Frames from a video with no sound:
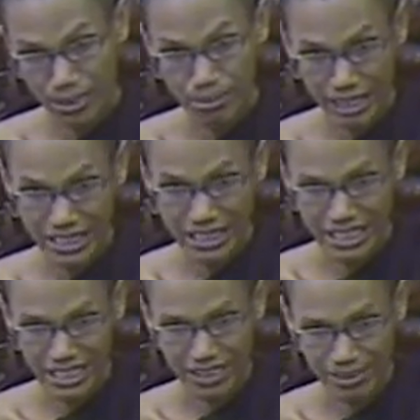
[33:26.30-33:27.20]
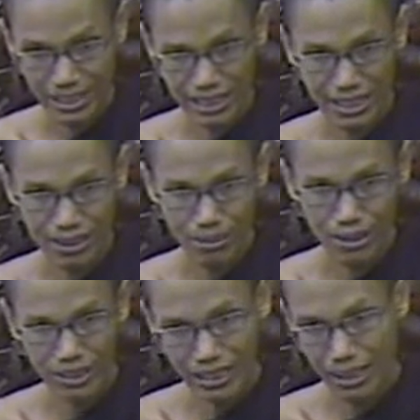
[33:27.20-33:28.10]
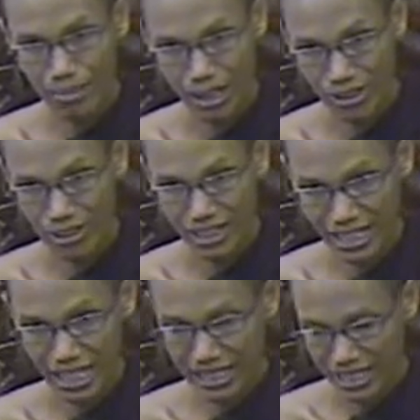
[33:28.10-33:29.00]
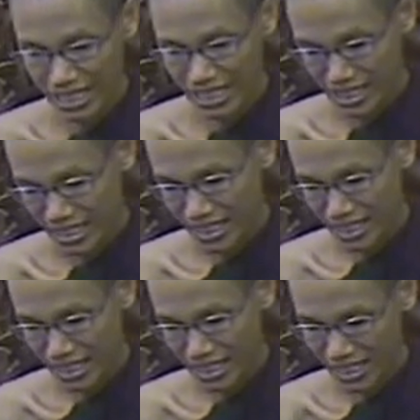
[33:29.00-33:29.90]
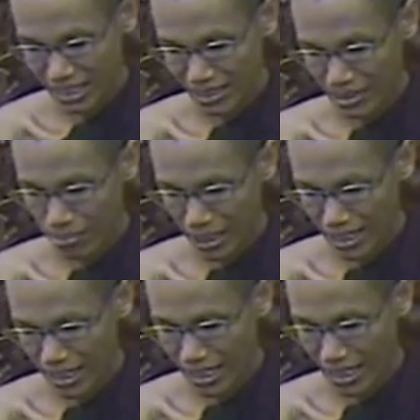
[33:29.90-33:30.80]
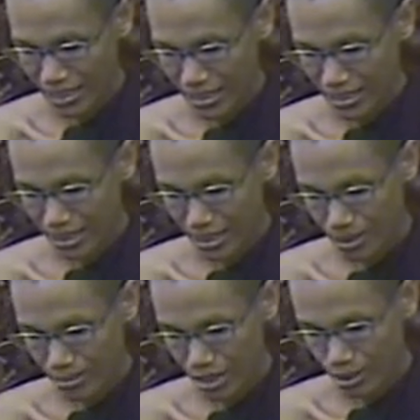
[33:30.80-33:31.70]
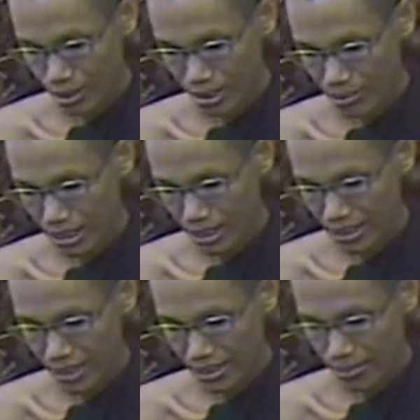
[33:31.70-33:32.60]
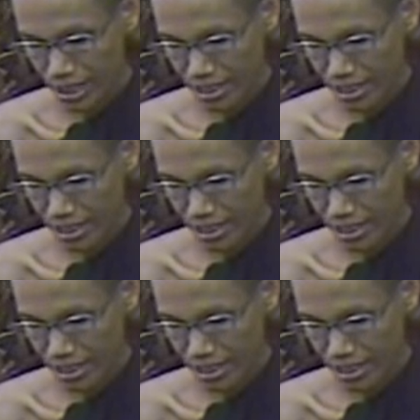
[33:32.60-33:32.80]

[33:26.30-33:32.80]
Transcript: and effect, especially about the karma or result. Uh, that is a panya. Um, knowing mentality,